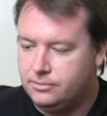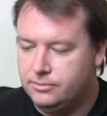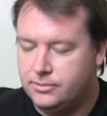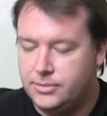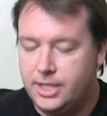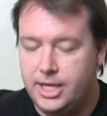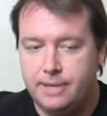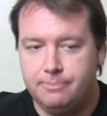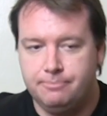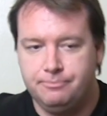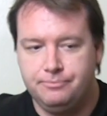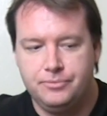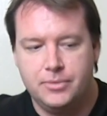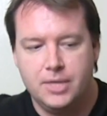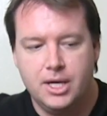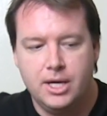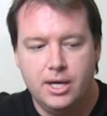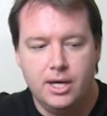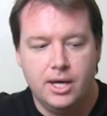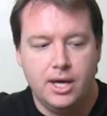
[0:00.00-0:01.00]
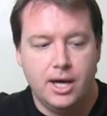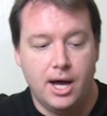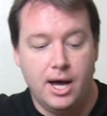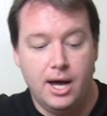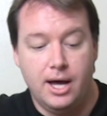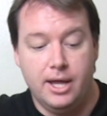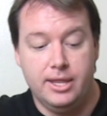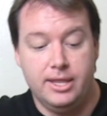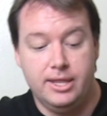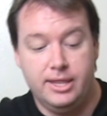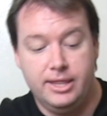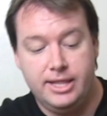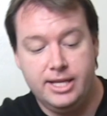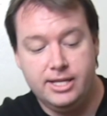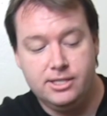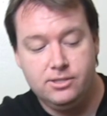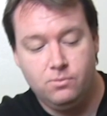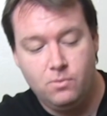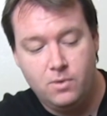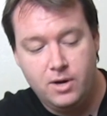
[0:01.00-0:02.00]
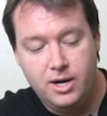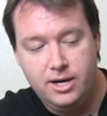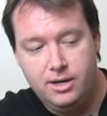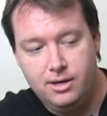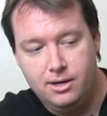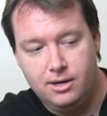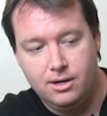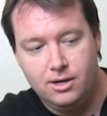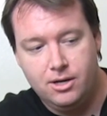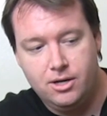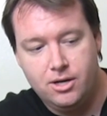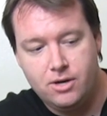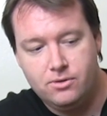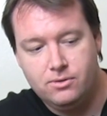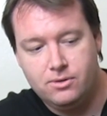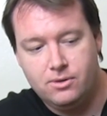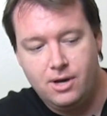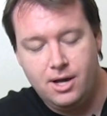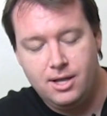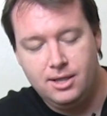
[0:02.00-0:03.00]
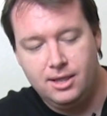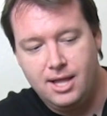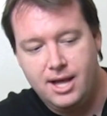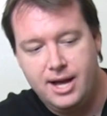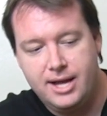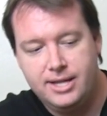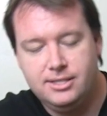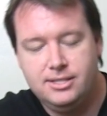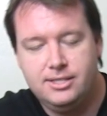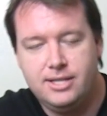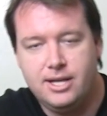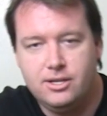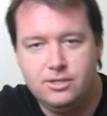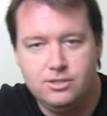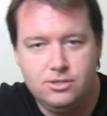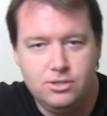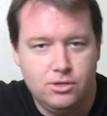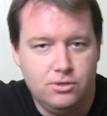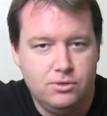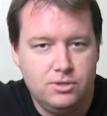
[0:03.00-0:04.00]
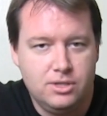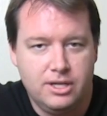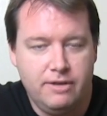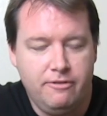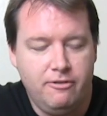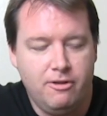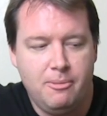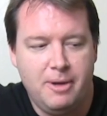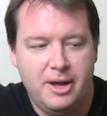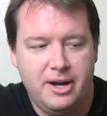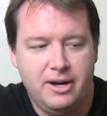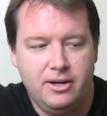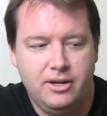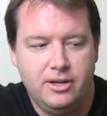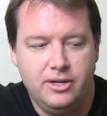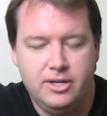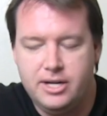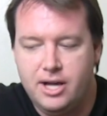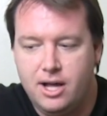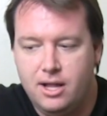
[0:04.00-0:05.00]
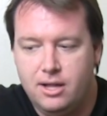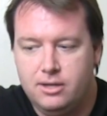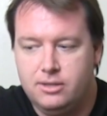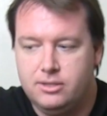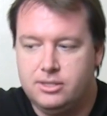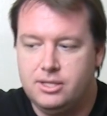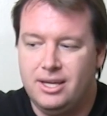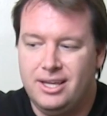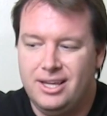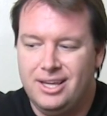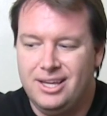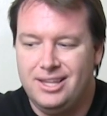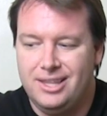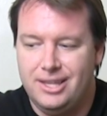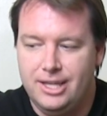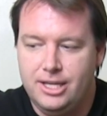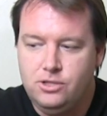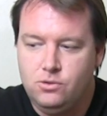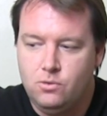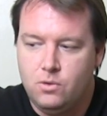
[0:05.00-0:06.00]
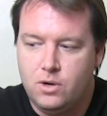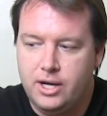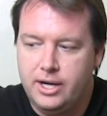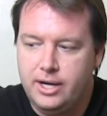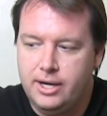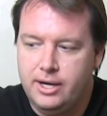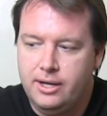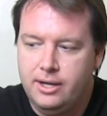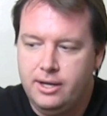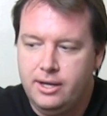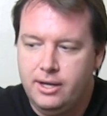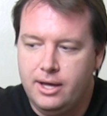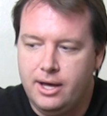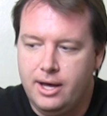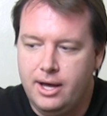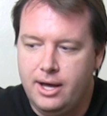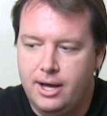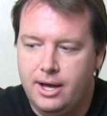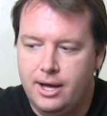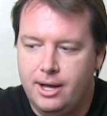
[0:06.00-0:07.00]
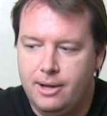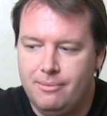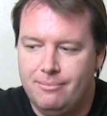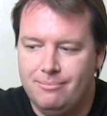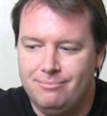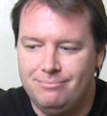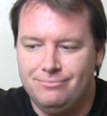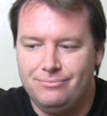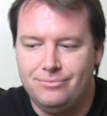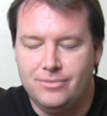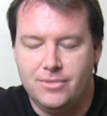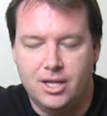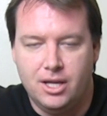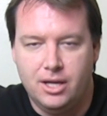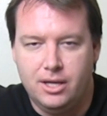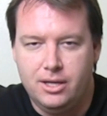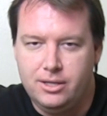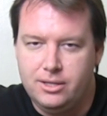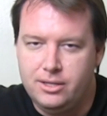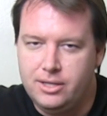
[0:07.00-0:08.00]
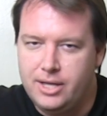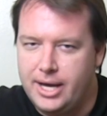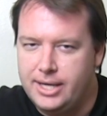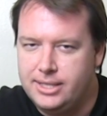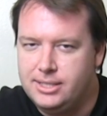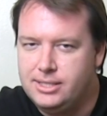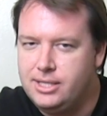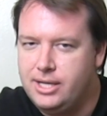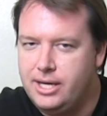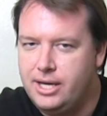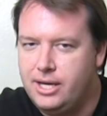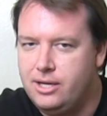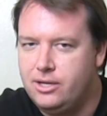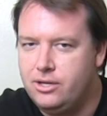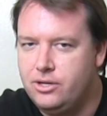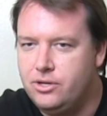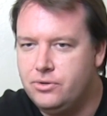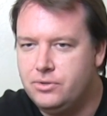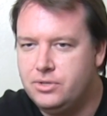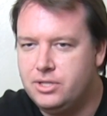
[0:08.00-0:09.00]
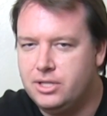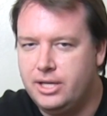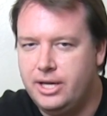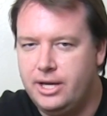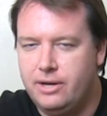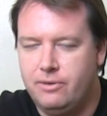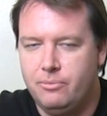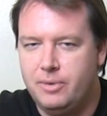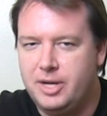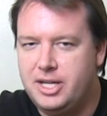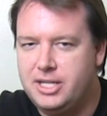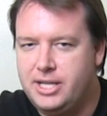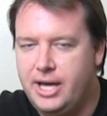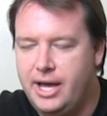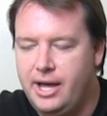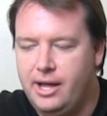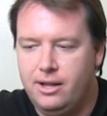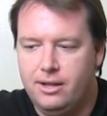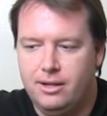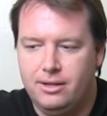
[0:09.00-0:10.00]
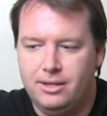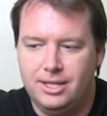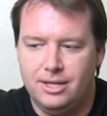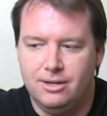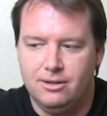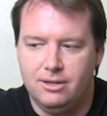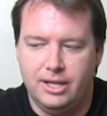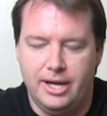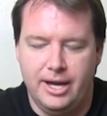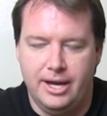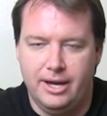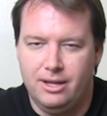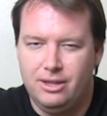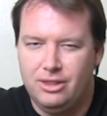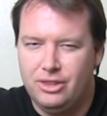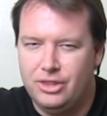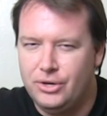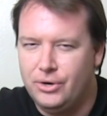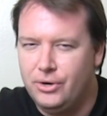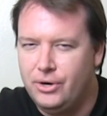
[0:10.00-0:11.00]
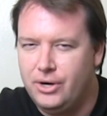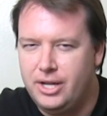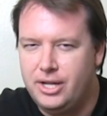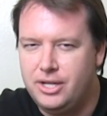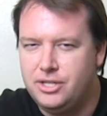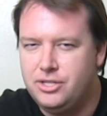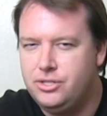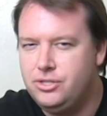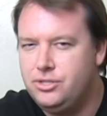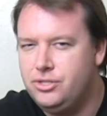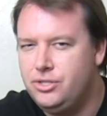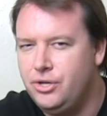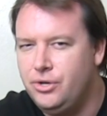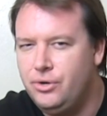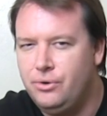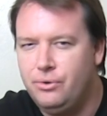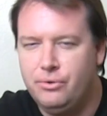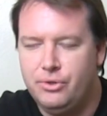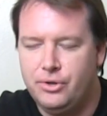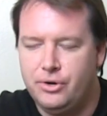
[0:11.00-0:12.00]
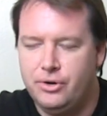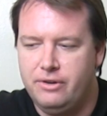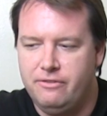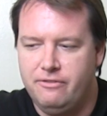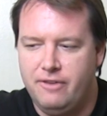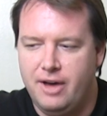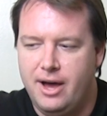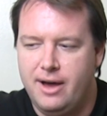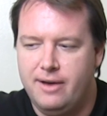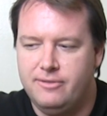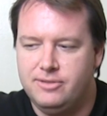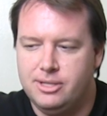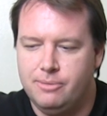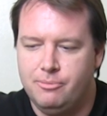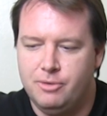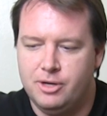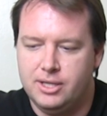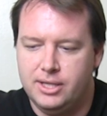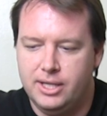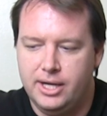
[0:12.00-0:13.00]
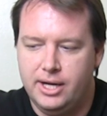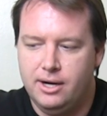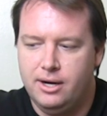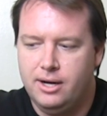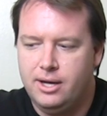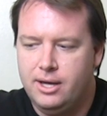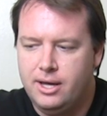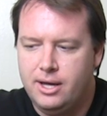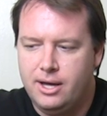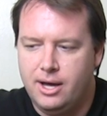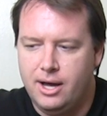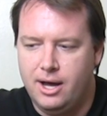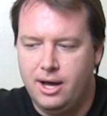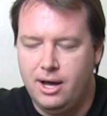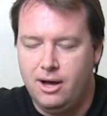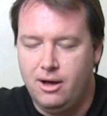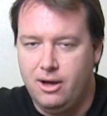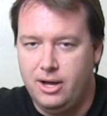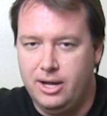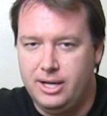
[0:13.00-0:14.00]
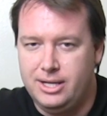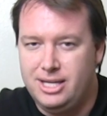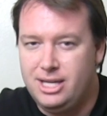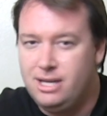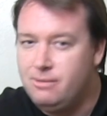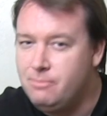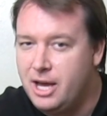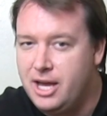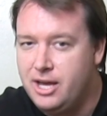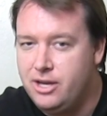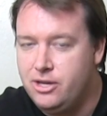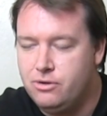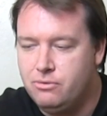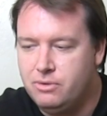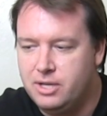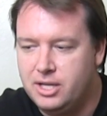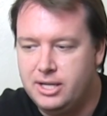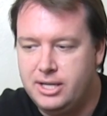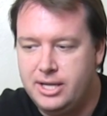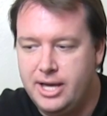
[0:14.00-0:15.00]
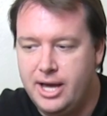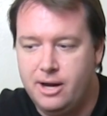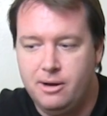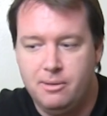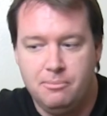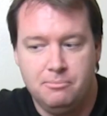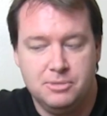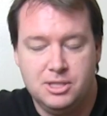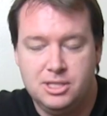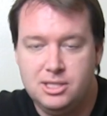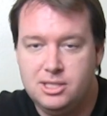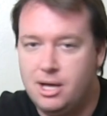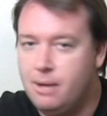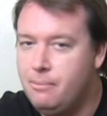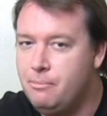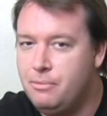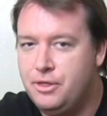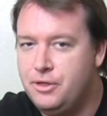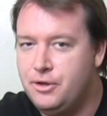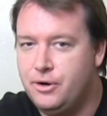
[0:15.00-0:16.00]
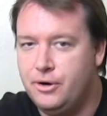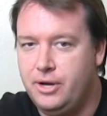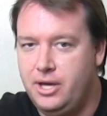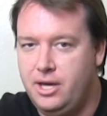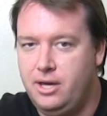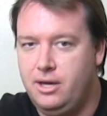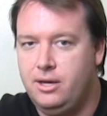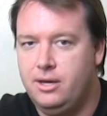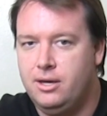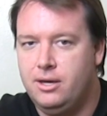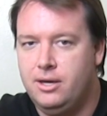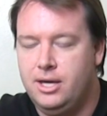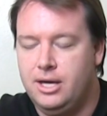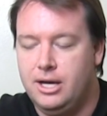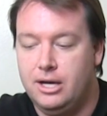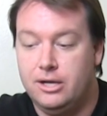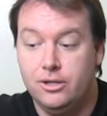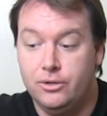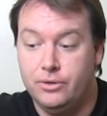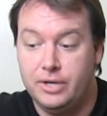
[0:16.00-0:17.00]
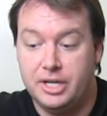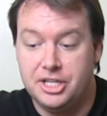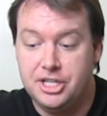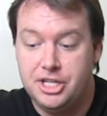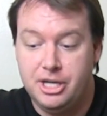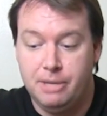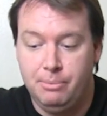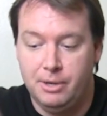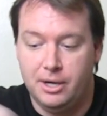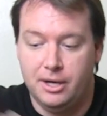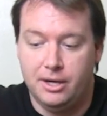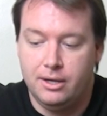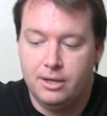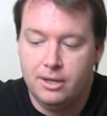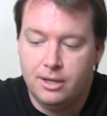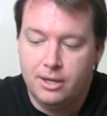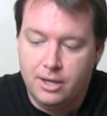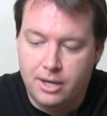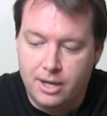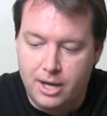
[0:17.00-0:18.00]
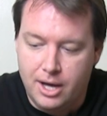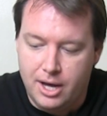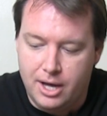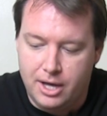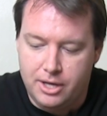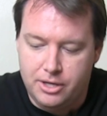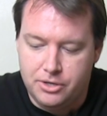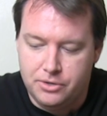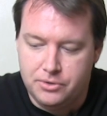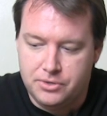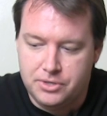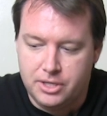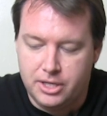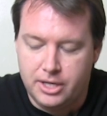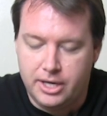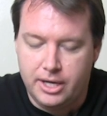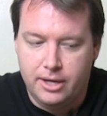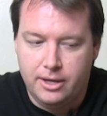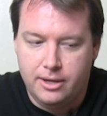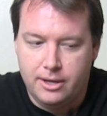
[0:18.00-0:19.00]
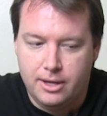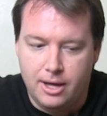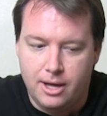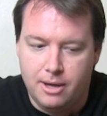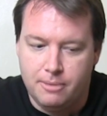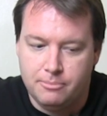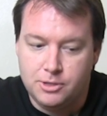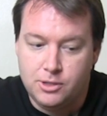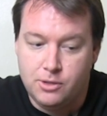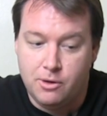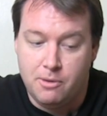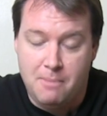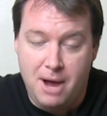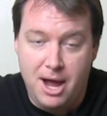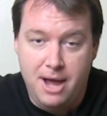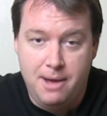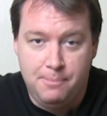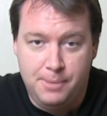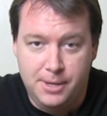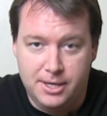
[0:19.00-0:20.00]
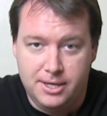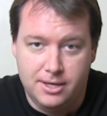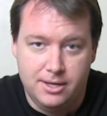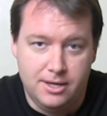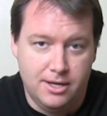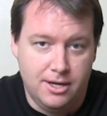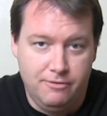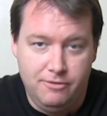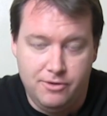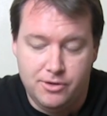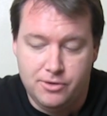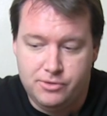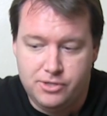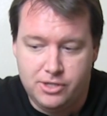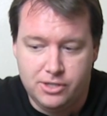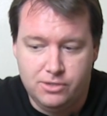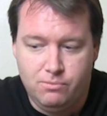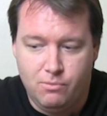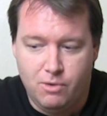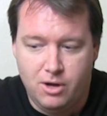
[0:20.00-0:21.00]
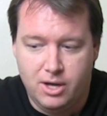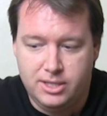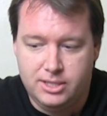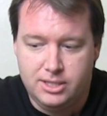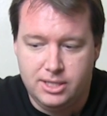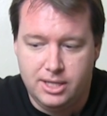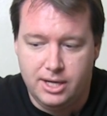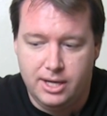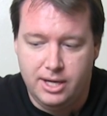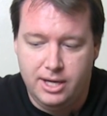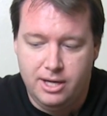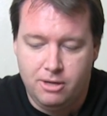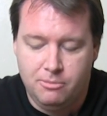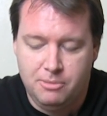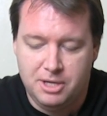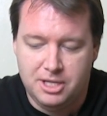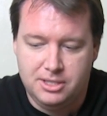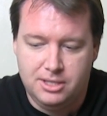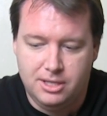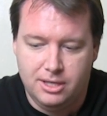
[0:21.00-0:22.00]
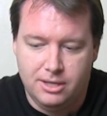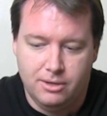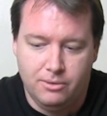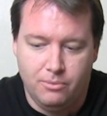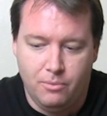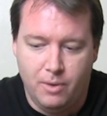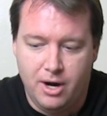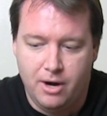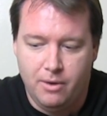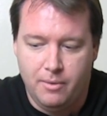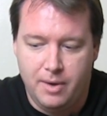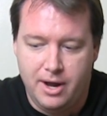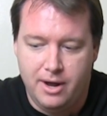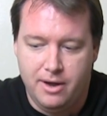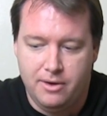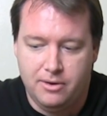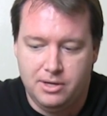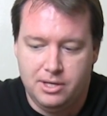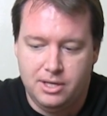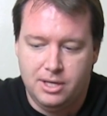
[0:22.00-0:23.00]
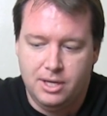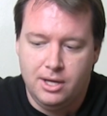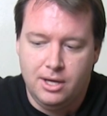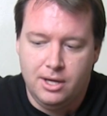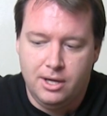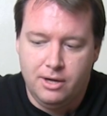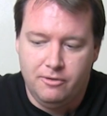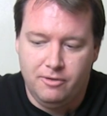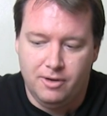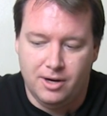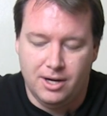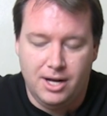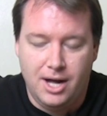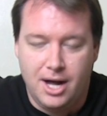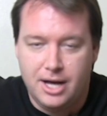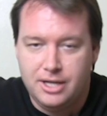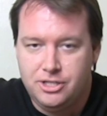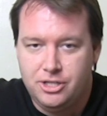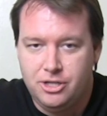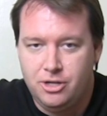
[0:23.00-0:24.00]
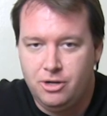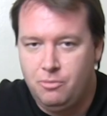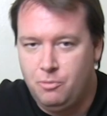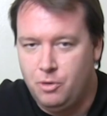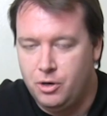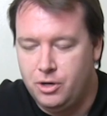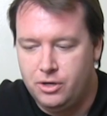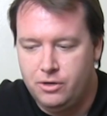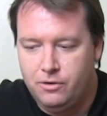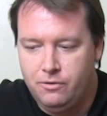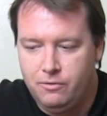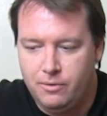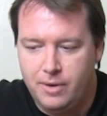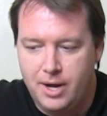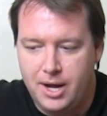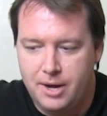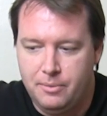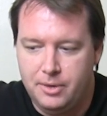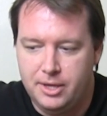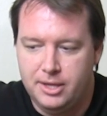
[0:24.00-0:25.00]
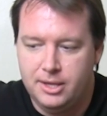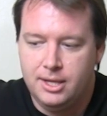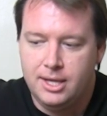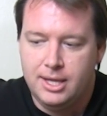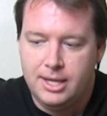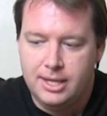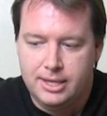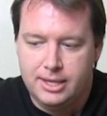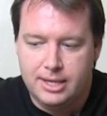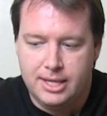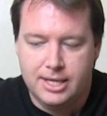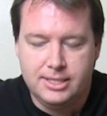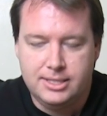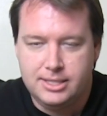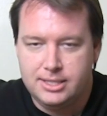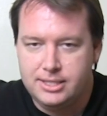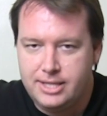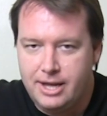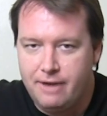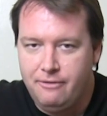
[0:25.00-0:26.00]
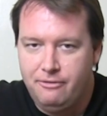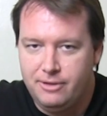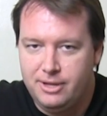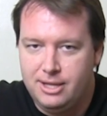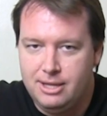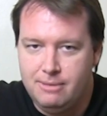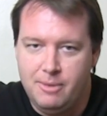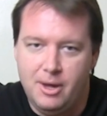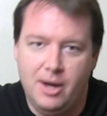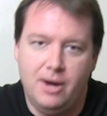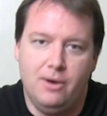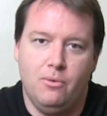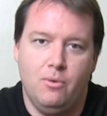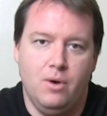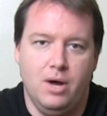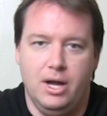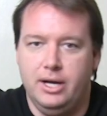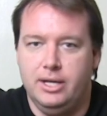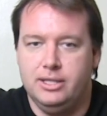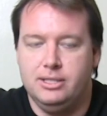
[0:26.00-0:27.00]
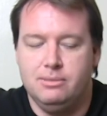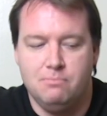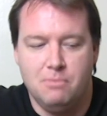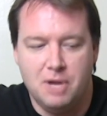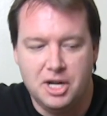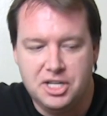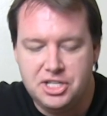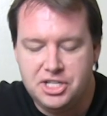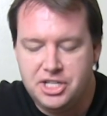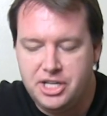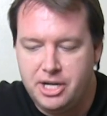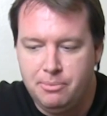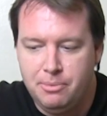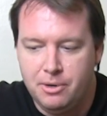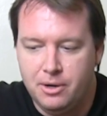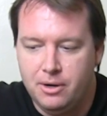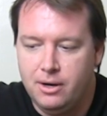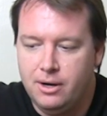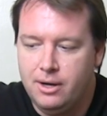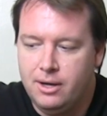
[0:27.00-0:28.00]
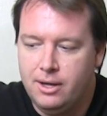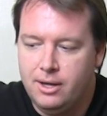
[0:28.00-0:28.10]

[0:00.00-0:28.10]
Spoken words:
yeah. This one online sells usually for about $100. This one I see usually retail. They're like $32, $35, somewhere in there. On eBay, you can get them sub $30, including shipping, usually. So in my opinion, if you just want a helmet to wear around for a costume or to goof around with, this is definitely the better one. It's much cheaper